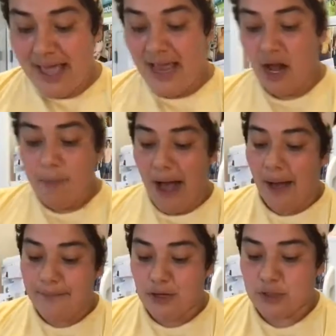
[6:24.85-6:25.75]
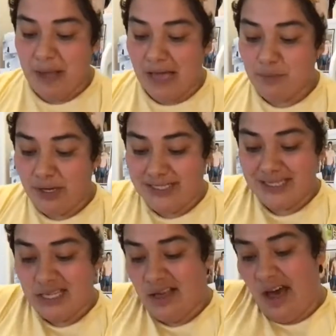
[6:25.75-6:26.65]
and I'll pop those bad boys
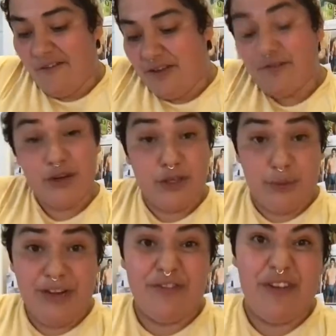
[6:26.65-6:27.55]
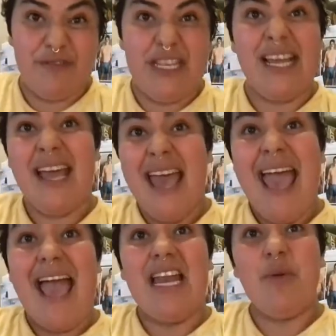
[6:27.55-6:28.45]
into the oven for 350,
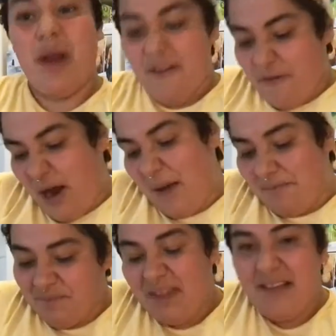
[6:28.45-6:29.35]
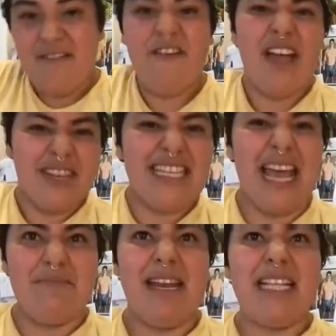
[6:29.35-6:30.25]
anywhere from 5 to
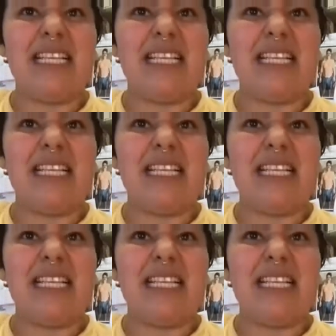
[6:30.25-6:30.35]
10 minutes.